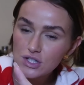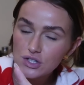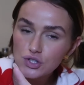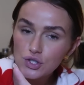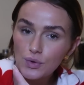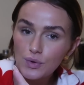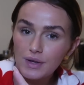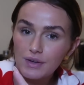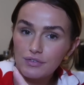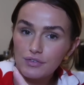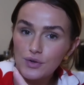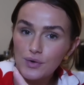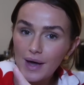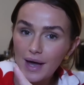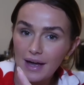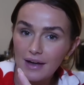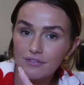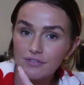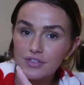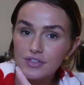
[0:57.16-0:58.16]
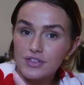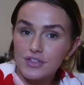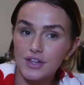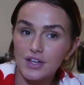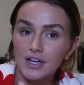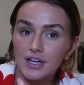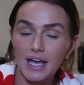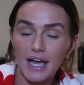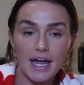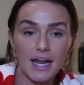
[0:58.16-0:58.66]
So if you have
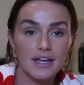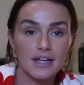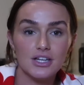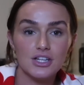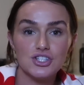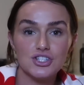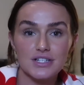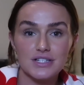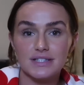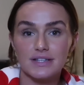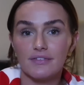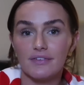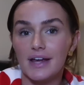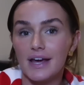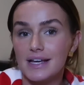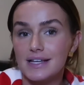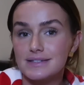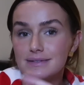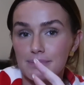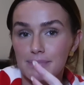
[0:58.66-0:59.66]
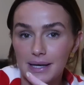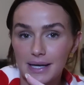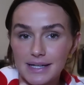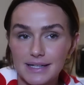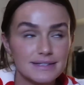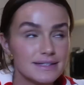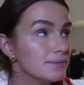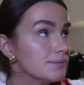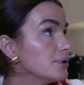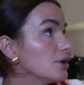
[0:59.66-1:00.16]
the Canon G7X,
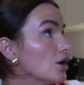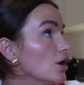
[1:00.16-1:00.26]
please let me